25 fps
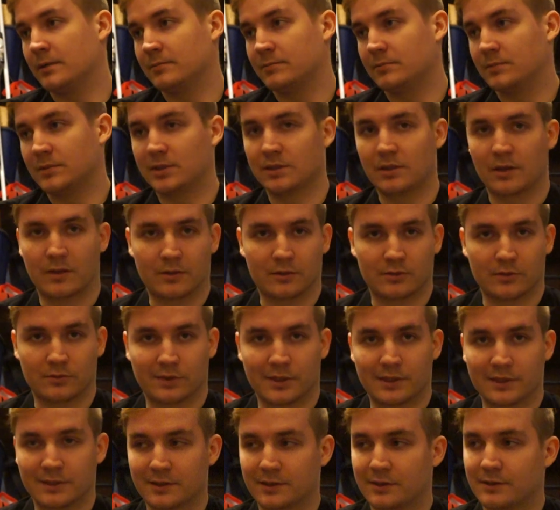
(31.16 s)
solder the
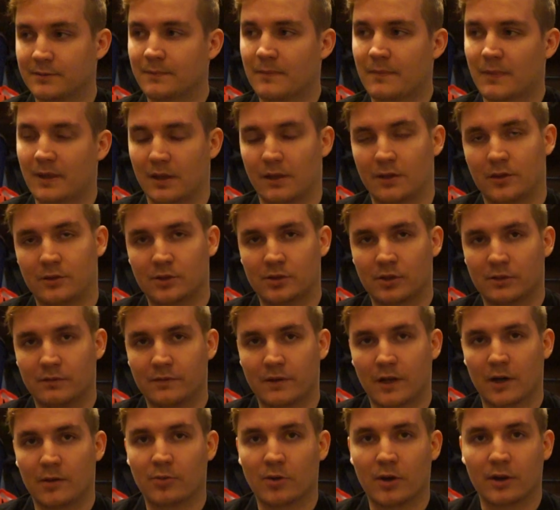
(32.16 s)
rings, and I'll show the
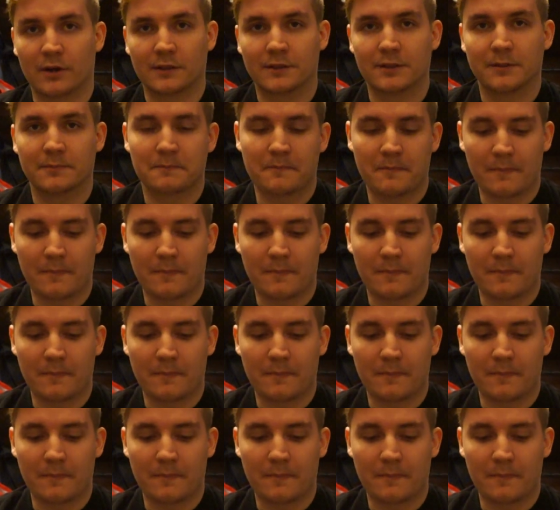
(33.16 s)
final product.